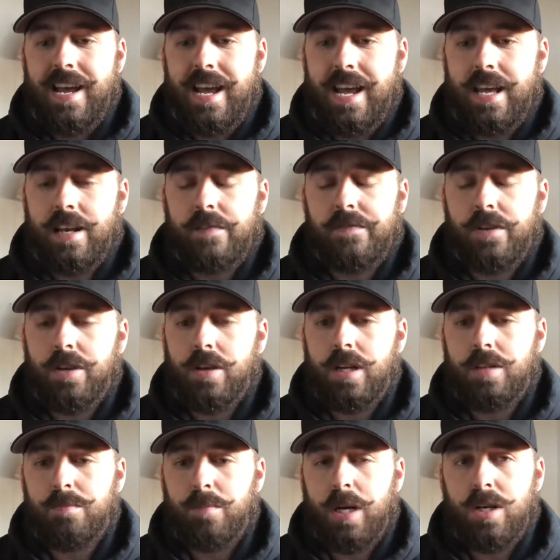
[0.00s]
And I figure
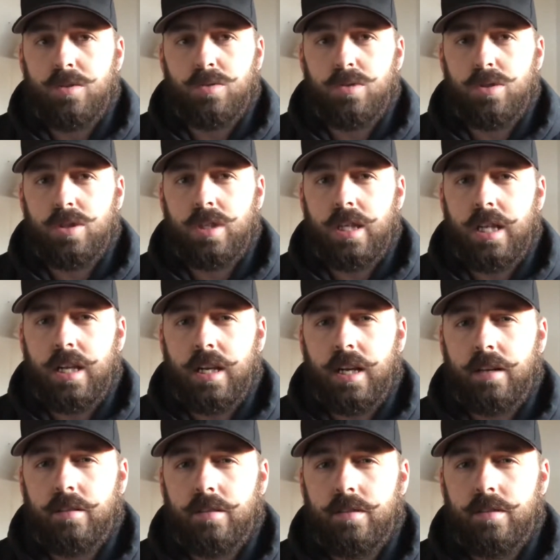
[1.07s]
I might as well just get it
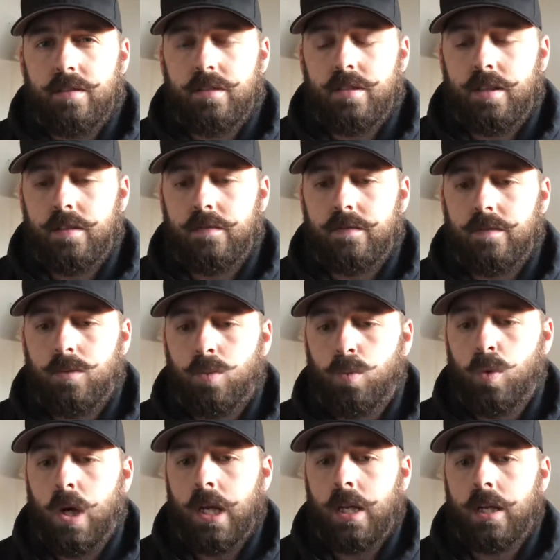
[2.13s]
out there instead of
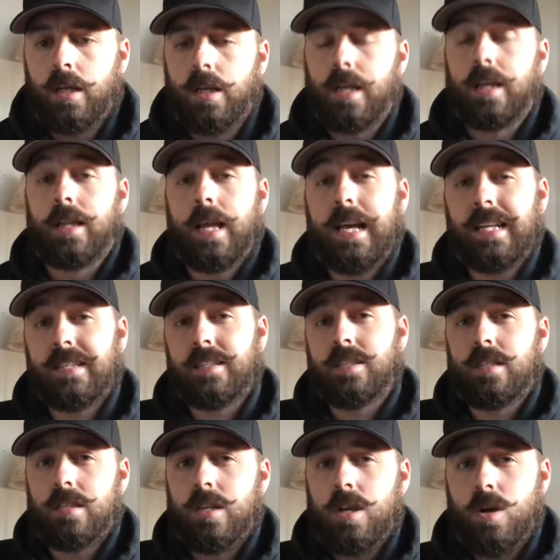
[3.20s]
waiting. And that
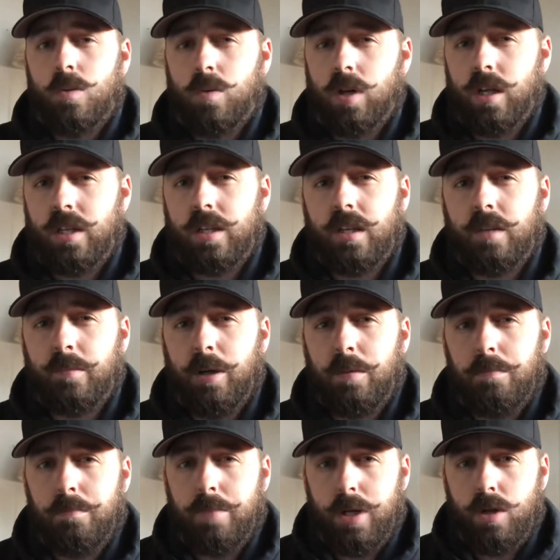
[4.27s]
is, we're going to talk
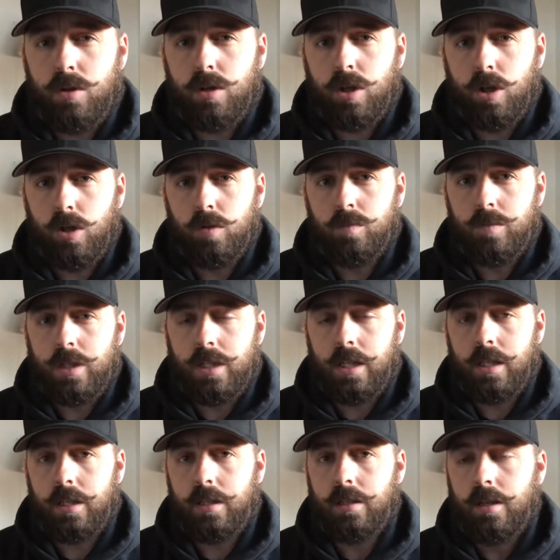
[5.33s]
about beard combs
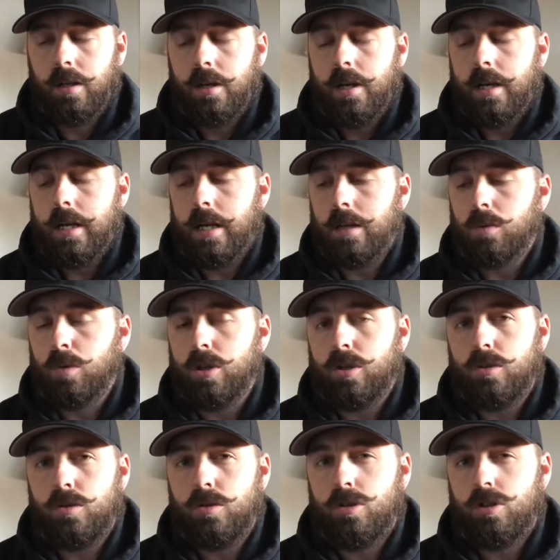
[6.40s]
today. And what
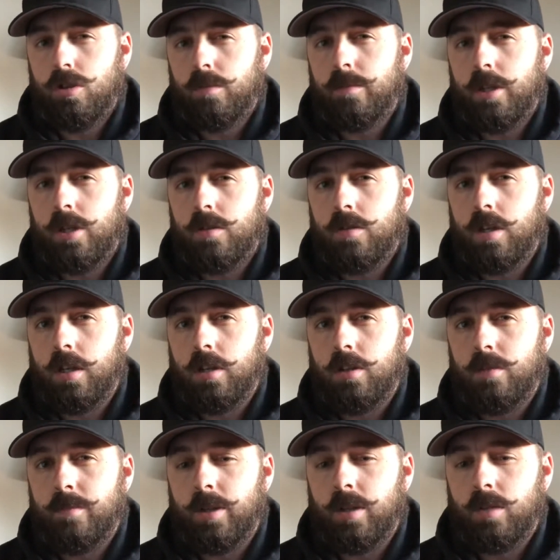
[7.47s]
you should be using on
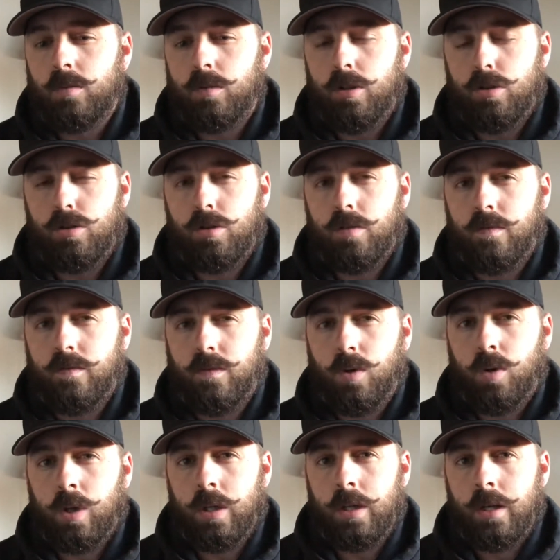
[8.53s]
your beard, what you should
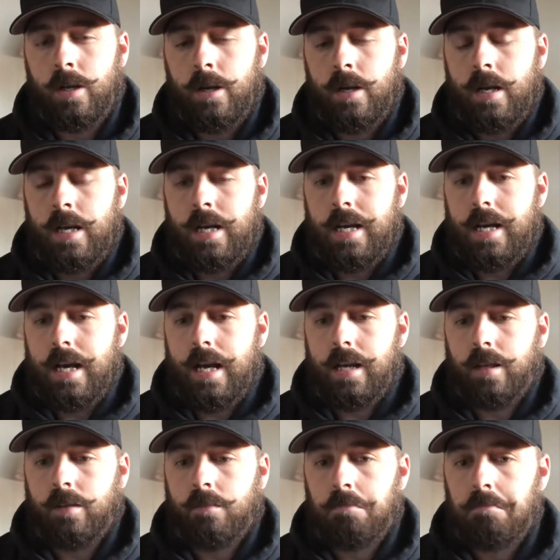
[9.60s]
avoid,
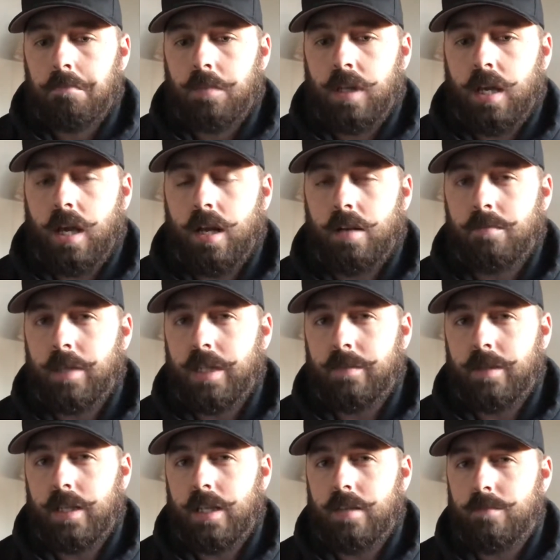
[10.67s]
and kind of
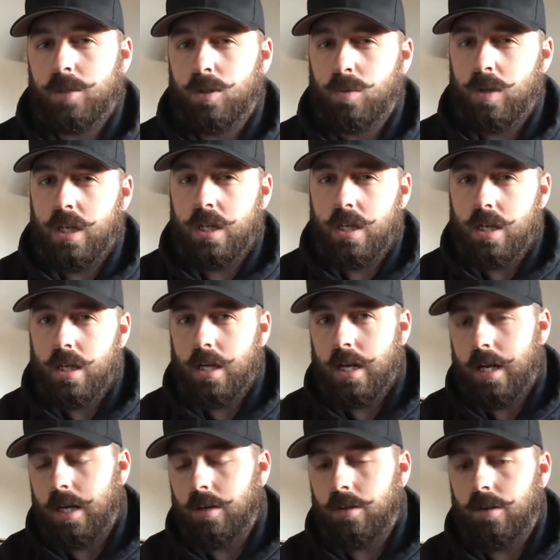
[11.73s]
maybe the in-between.
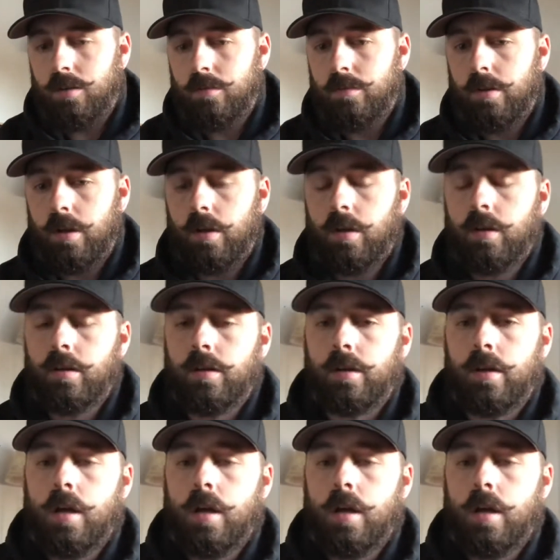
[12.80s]
I don't know.